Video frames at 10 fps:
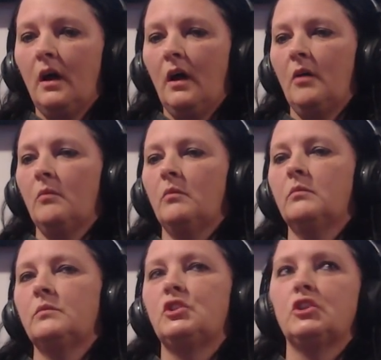
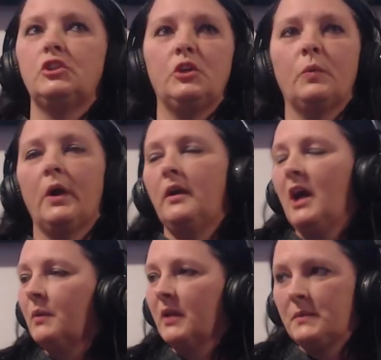um, should you wear an
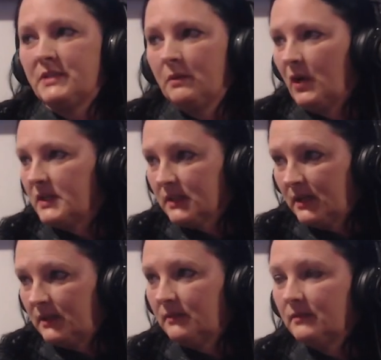epilepsy
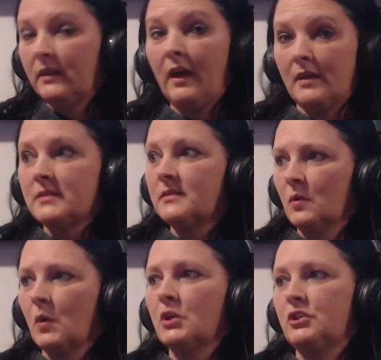bracelet? Yes, of
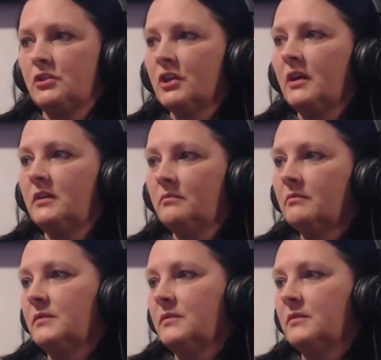course you should.